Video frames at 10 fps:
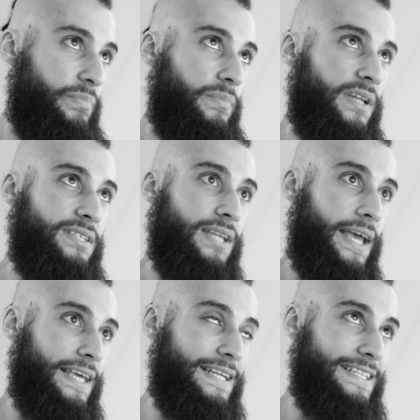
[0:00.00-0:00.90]
it's
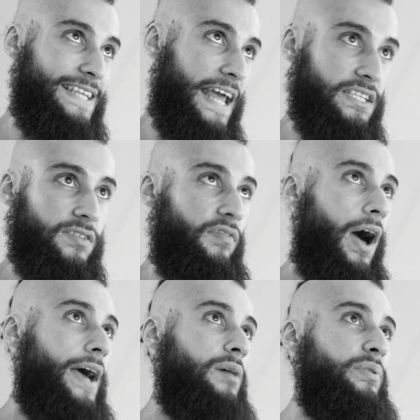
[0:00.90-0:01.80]
like an intense
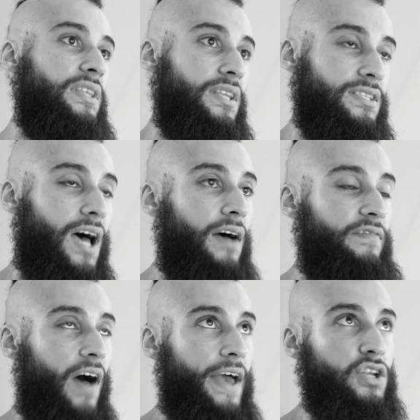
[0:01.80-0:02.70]
fire, but then the fire